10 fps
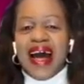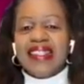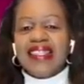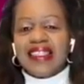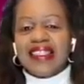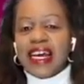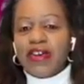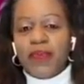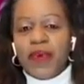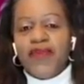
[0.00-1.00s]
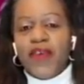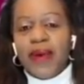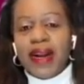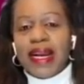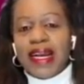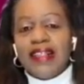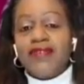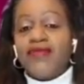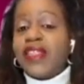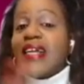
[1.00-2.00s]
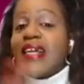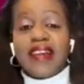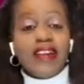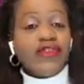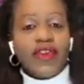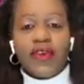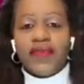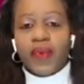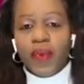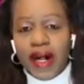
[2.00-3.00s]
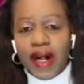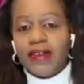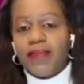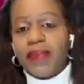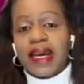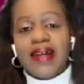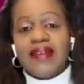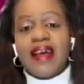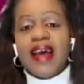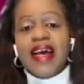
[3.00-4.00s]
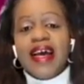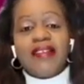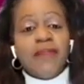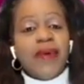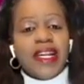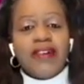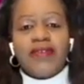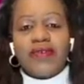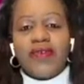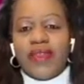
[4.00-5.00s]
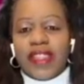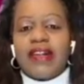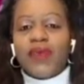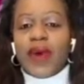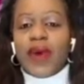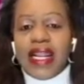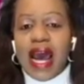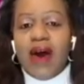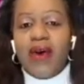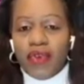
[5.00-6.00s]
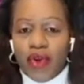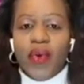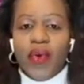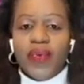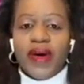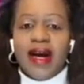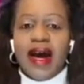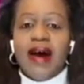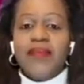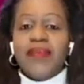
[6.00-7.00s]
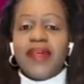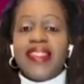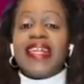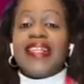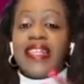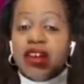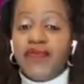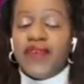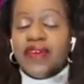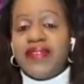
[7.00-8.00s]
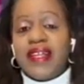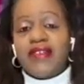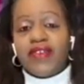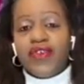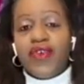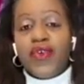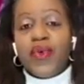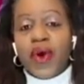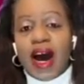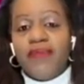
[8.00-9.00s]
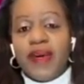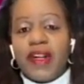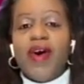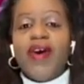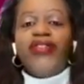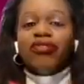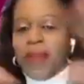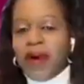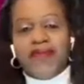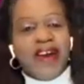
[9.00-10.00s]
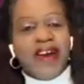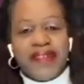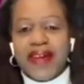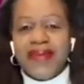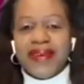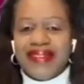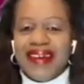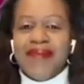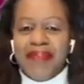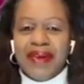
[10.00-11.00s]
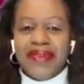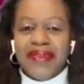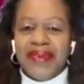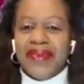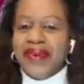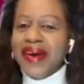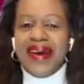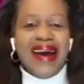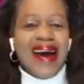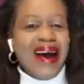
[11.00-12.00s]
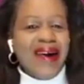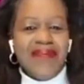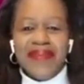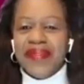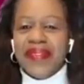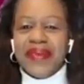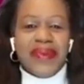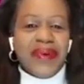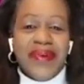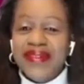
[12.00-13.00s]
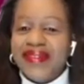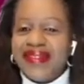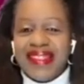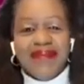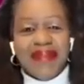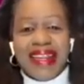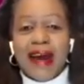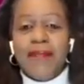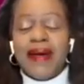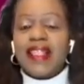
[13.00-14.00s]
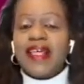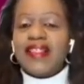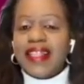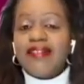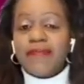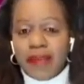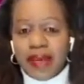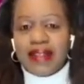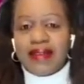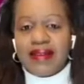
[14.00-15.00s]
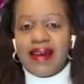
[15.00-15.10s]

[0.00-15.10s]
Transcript: And thank you, Prof, for bringing it to the attention of the world, because it's important that we now know the difference that you have made on top of everything we say about you in the news, in the media. But this bit,